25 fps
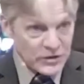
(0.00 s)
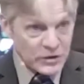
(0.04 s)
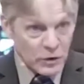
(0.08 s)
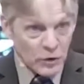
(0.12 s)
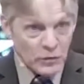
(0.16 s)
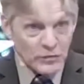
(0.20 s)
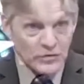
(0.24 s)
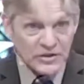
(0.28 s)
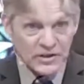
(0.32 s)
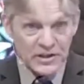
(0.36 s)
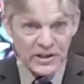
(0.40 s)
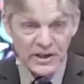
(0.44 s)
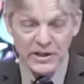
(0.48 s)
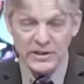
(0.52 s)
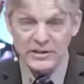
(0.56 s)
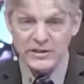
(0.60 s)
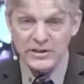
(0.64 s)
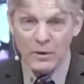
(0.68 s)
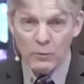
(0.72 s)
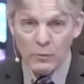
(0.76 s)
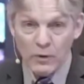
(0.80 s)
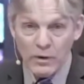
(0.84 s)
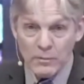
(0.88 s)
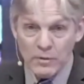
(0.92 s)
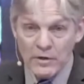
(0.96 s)
Just those
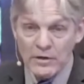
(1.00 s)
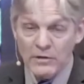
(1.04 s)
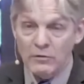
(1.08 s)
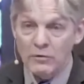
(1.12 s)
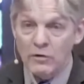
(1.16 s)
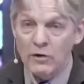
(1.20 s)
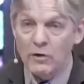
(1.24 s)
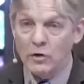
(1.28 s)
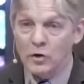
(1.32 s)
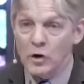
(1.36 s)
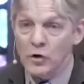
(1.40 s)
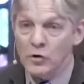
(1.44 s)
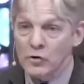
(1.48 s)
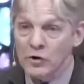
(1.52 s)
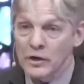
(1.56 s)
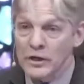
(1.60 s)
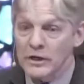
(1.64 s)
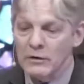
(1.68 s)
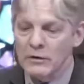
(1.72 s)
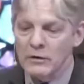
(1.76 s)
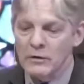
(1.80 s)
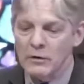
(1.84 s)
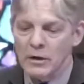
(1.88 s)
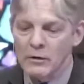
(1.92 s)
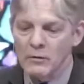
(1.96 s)
things that we've been
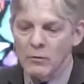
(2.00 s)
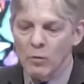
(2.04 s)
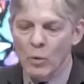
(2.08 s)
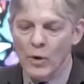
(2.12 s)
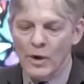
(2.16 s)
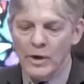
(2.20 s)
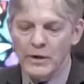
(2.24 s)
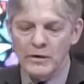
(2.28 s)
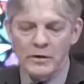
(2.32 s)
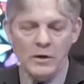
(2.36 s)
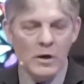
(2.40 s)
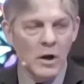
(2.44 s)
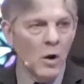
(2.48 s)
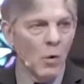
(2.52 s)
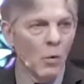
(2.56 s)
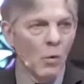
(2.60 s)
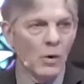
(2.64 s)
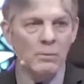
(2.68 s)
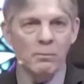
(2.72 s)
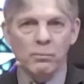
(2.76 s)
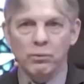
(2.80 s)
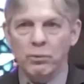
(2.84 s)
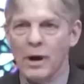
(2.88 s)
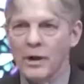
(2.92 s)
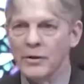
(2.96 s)
learning. When,
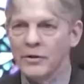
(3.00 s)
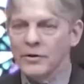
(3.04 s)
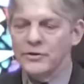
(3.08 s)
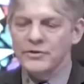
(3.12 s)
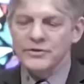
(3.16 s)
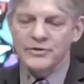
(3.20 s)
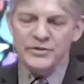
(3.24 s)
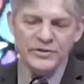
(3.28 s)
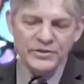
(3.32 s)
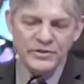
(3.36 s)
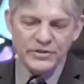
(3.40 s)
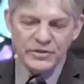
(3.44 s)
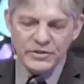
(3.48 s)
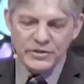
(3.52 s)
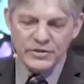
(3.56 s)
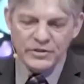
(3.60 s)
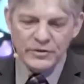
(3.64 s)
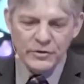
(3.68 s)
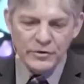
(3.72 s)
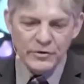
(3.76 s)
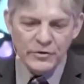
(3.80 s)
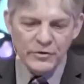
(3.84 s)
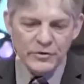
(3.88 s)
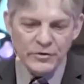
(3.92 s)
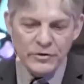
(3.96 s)
when brothers and
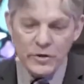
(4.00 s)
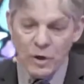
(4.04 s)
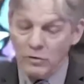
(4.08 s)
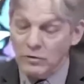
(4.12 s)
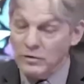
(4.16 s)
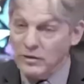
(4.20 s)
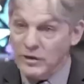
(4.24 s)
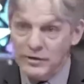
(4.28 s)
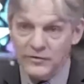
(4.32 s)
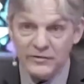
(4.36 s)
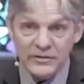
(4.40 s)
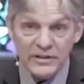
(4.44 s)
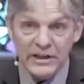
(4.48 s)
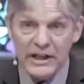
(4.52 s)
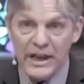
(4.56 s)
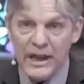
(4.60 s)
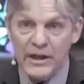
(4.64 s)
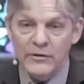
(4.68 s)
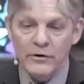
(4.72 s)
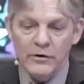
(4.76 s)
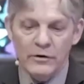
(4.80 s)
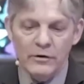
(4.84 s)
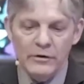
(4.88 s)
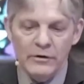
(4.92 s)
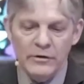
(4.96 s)
sisters don't live
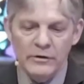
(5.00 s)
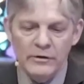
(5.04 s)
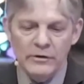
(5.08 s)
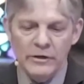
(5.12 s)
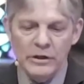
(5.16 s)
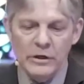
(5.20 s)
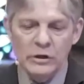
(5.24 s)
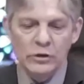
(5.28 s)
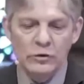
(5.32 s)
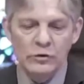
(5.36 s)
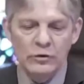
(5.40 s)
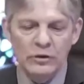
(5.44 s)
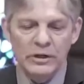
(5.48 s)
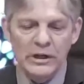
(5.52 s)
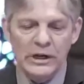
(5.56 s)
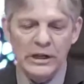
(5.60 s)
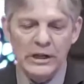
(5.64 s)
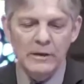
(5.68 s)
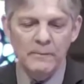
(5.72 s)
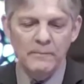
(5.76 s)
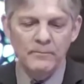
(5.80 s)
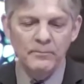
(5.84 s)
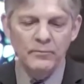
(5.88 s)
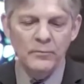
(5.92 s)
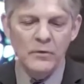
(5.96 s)
together in
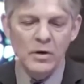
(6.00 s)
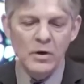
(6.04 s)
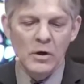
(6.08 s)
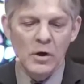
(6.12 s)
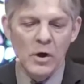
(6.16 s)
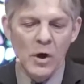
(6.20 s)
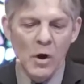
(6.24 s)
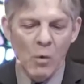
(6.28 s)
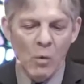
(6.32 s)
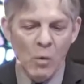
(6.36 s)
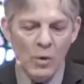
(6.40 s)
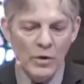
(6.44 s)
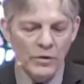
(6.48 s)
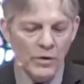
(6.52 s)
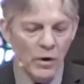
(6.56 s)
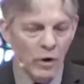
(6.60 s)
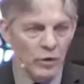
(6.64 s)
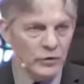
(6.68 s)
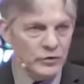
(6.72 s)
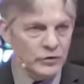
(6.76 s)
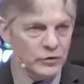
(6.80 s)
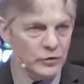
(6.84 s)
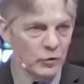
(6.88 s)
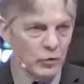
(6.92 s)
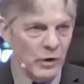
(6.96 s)
unity, when
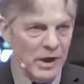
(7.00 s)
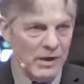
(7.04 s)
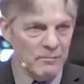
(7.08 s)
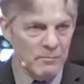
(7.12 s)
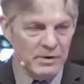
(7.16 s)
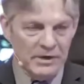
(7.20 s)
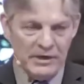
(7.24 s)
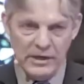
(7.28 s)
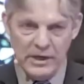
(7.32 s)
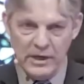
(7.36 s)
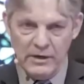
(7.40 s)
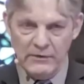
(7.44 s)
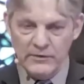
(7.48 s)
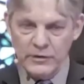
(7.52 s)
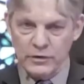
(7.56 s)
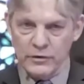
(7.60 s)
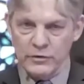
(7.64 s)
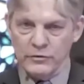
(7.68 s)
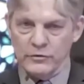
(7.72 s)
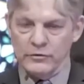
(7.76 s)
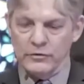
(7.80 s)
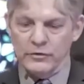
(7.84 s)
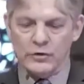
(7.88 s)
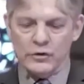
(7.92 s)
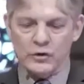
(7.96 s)
those who have been
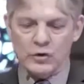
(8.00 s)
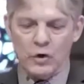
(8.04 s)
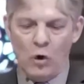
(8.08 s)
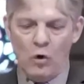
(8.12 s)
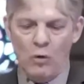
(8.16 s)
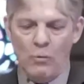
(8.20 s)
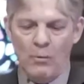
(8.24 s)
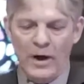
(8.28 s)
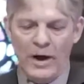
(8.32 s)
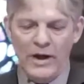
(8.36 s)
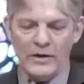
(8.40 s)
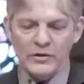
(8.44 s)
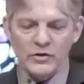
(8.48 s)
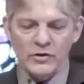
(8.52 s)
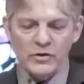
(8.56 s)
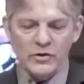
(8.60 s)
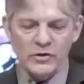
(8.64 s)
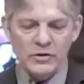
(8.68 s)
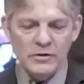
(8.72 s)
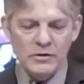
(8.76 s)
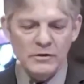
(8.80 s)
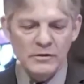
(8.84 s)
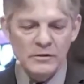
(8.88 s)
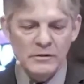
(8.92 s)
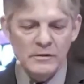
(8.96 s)
given so
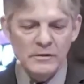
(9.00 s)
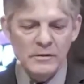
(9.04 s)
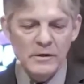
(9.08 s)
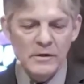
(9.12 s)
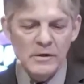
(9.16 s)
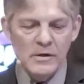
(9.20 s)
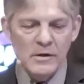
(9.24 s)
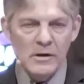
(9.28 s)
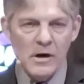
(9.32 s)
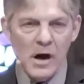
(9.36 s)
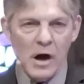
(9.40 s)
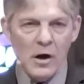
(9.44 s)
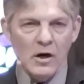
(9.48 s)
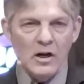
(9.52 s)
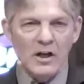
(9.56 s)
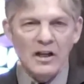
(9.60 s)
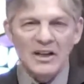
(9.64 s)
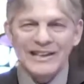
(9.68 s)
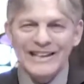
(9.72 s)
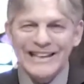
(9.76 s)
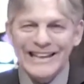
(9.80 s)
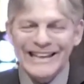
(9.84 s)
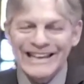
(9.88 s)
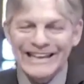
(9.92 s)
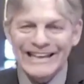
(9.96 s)
much are
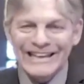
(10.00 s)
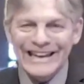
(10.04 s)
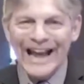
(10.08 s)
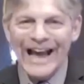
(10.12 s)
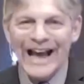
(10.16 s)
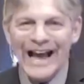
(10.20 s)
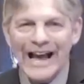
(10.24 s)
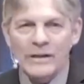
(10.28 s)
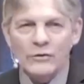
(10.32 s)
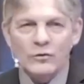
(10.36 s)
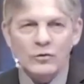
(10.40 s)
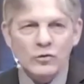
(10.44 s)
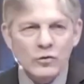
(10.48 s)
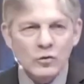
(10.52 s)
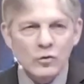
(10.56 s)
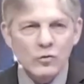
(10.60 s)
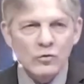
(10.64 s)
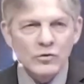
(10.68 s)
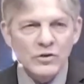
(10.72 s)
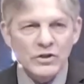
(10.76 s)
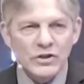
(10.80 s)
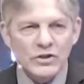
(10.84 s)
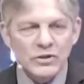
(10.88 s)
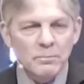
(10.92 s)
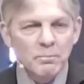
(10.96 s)
clinging on
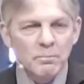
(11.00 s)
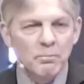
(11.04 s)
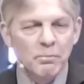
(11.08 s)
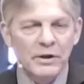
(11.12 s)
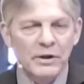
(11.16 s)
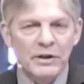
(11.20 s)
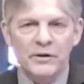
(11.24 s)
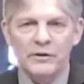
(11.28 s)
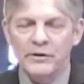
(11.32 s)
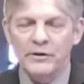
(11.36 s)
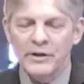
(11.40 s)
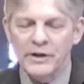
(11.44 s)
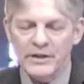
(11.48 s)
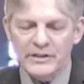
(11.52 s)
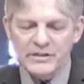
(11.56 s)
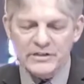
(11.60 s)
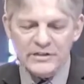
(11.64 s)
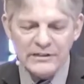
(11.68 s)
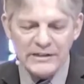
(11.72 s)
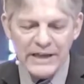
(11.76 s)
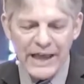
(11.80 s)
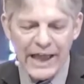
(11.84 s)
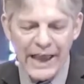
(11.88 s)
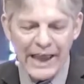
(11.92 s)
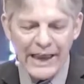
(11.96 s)
to this
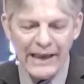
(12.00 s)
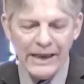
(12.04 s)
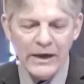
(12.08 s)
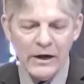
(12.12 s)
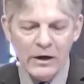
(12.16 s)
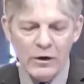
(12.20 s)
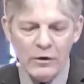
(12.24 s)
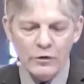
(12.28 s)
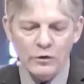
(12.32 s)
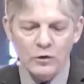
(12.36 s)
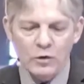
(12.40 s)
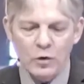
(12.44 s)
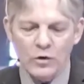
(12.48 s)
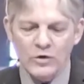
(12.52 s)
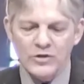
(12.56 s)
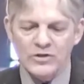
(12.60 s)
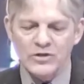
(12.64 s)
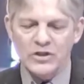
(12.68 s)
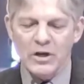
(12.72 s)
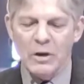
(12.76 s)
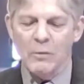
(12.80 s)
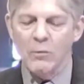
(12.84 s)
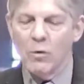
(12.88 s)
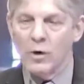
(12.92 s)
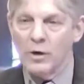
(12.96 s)
bitterness and anger
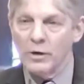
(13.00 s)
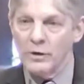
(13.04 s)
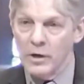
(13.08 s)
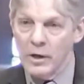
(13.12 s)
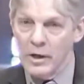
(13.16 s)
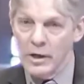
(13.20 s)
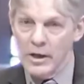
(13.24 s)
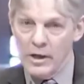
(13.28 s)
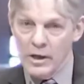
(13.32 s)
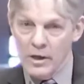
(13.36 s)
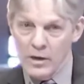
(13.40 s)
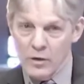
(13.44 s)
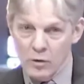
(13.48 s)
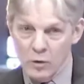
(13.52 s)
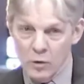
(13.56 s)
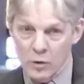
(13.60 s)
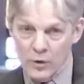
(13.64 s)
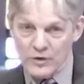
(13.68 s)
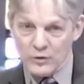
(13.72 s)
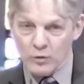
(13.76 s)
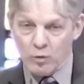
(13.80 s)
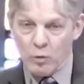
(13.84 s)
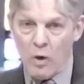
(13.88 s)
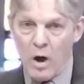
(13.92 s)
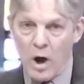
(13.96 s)
towards someone
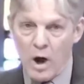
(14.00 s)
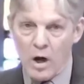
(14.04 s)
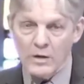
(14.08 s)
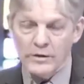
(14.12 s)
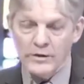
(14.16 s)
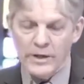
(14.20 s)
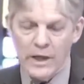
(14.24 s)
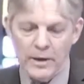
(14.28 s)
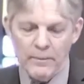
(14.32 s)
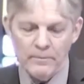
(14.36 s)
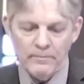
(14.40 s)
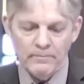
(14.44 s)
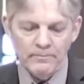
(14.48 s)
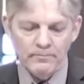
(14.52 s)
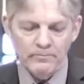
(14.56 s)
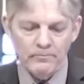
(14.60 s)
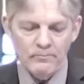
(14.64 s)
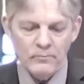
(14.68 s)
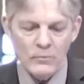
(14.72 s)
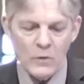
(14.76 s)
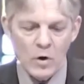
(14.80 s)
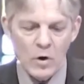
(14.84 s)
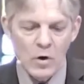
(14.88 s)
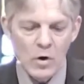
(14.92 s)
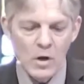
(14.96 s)
who has wronged them.
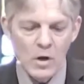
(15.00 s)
